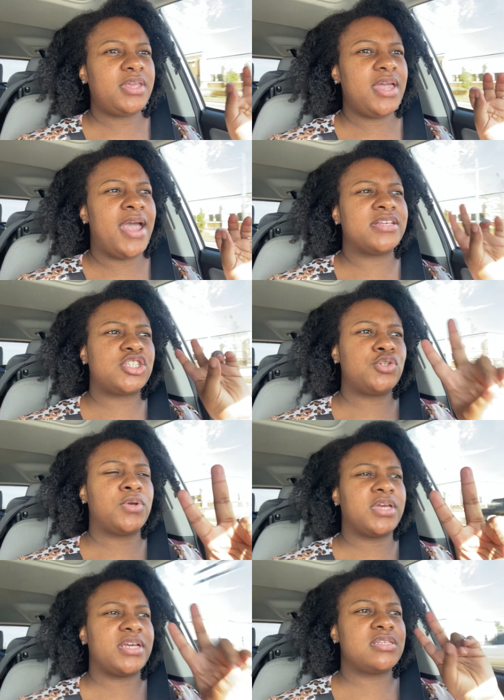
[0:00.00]
has two
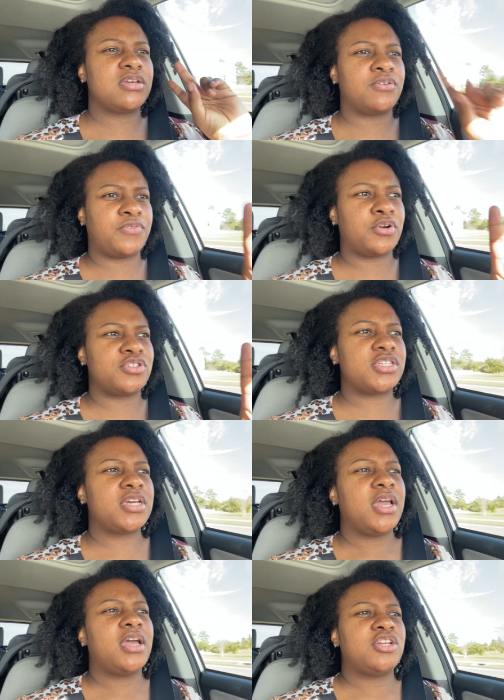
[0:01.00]
kids. Her first
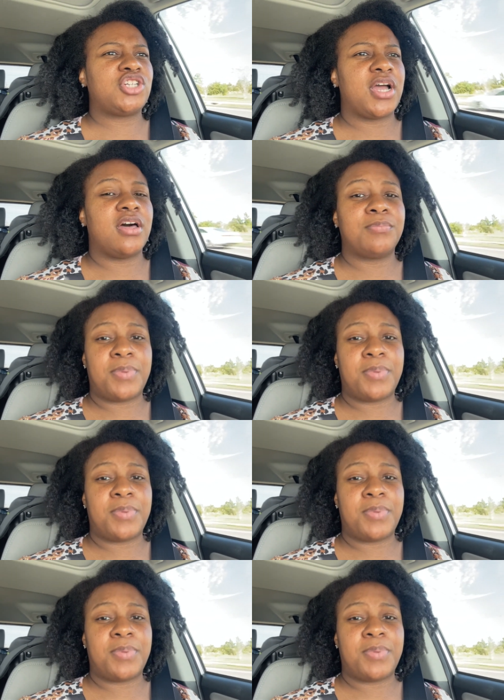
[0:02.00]
child,